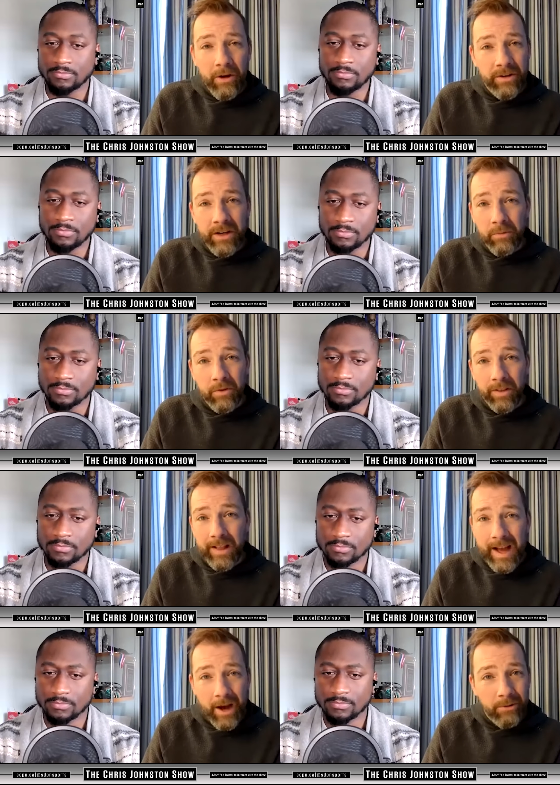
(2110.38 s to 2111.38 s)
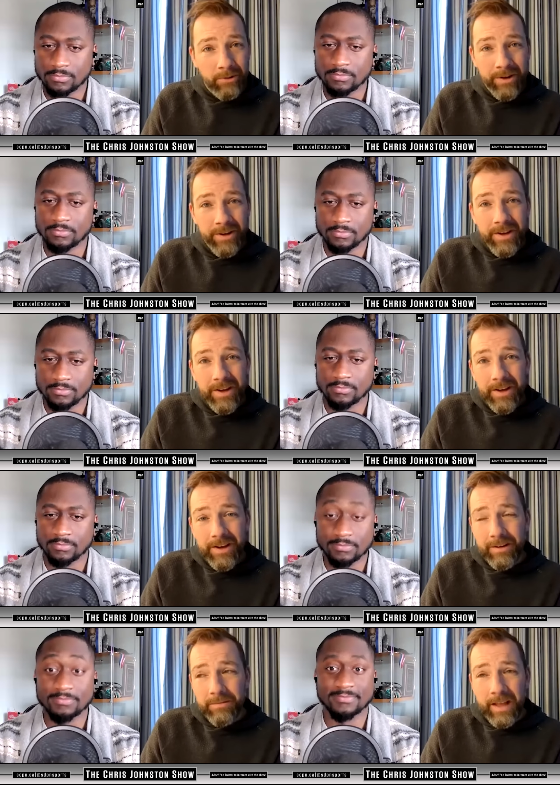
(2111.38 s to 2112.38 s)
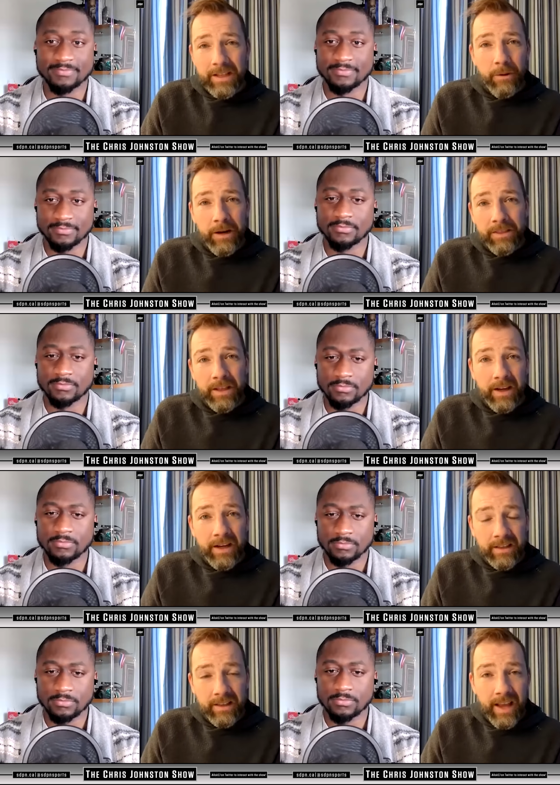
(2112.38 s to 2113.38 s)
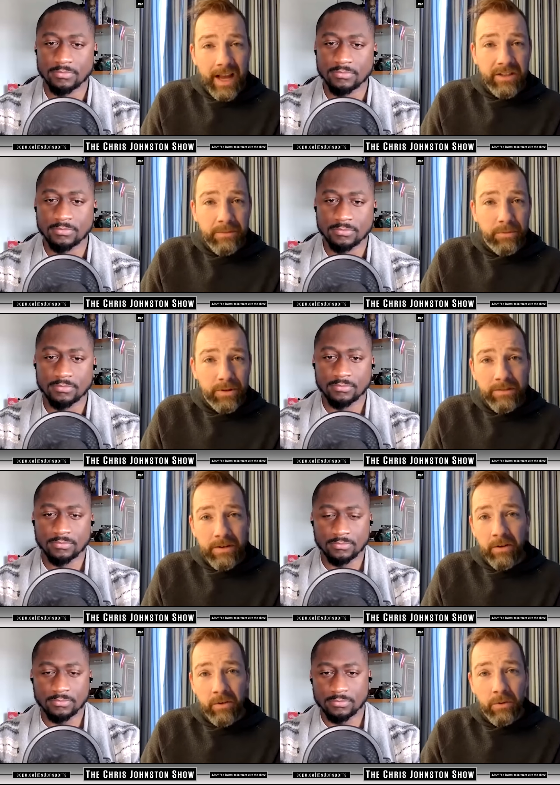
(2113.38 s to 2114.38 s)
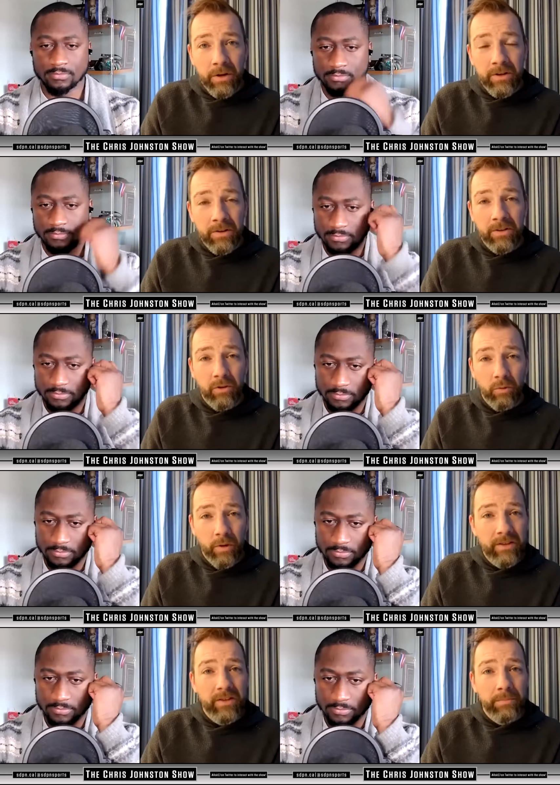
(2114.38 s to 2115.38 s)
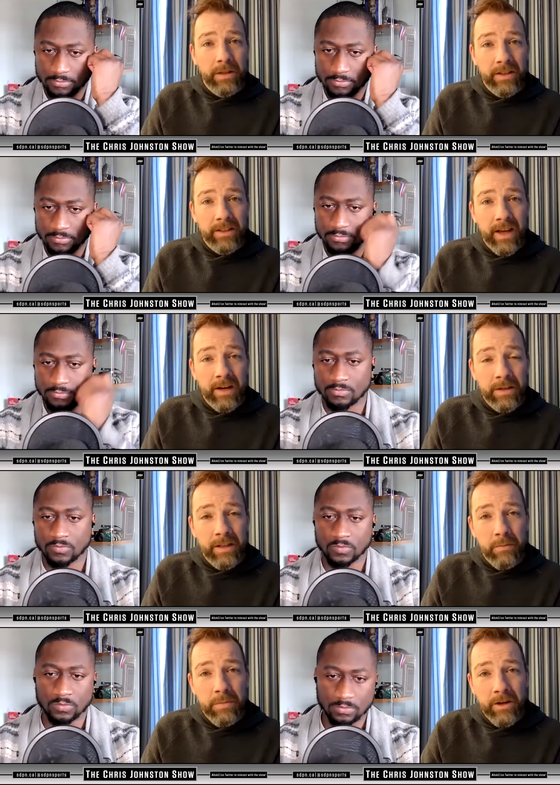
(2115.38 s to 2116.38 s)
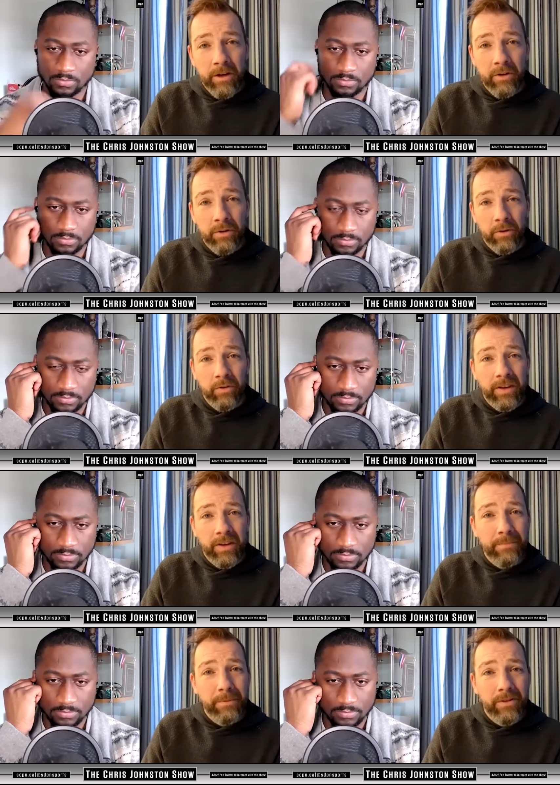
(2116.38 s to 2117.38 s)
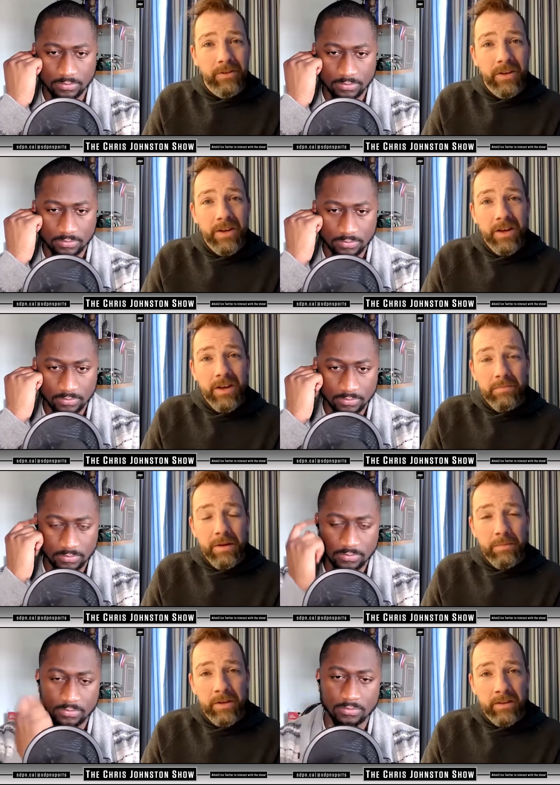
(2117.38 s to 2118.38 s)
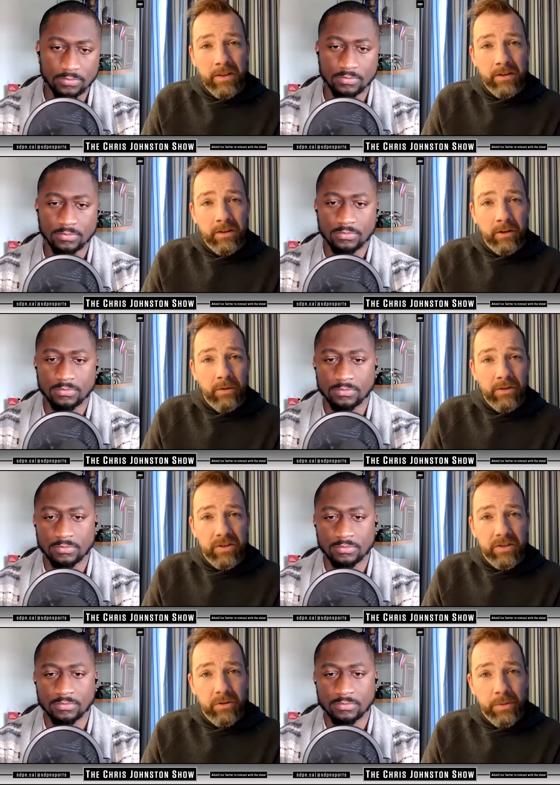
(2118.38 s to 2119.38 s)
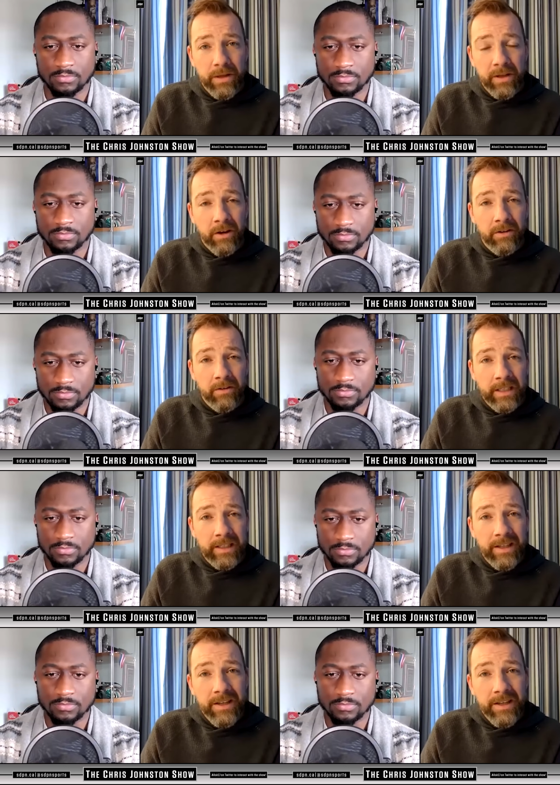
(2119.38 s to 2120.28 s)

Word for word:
Speaker 1: in there was loud. Um, that's why I think I actually believe Arizona could create something like that. I mean, even being on a university campus, maybe get the, the crowd to skew a bit younger. Like,